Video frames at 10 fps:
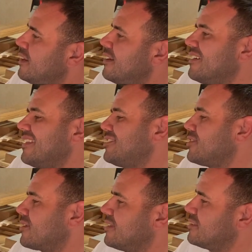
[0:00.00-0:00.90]
unless
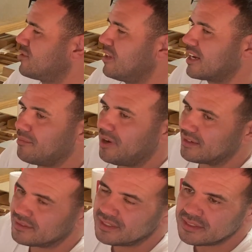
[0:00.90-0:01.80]
you're installing them
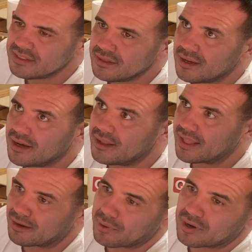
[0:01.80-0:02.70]
on
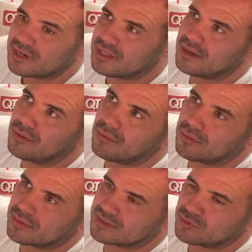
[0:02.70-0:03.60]
like a pergola
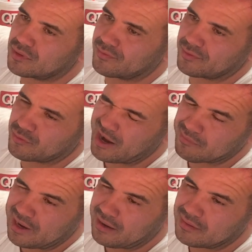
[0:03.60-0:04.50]
or some sort of a ground
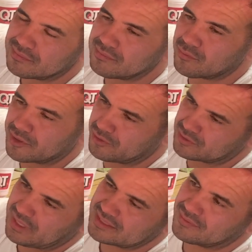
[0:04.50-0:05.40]
mount where there's
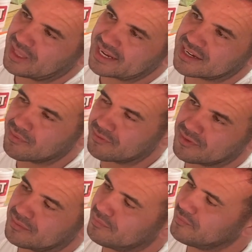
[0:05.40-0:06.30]
lots of light coming
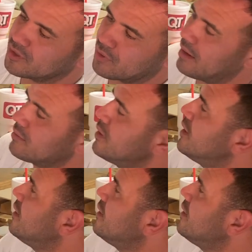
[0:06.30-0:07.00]
from the ground,